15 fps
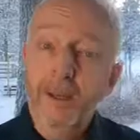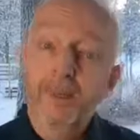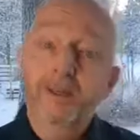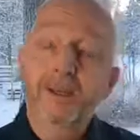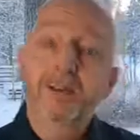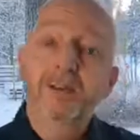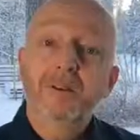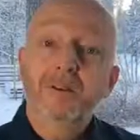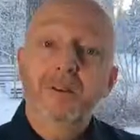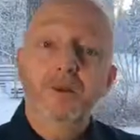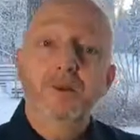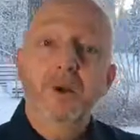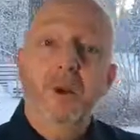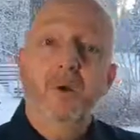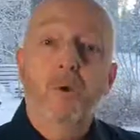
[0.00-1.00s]
but the
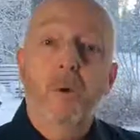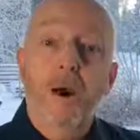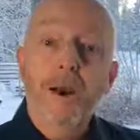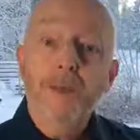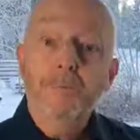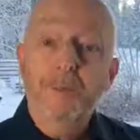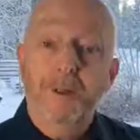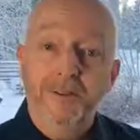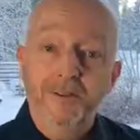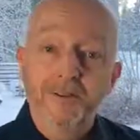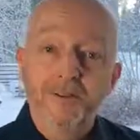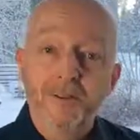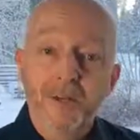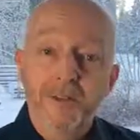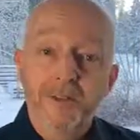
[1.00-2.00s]

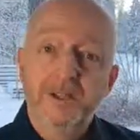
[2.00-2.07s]
requirements,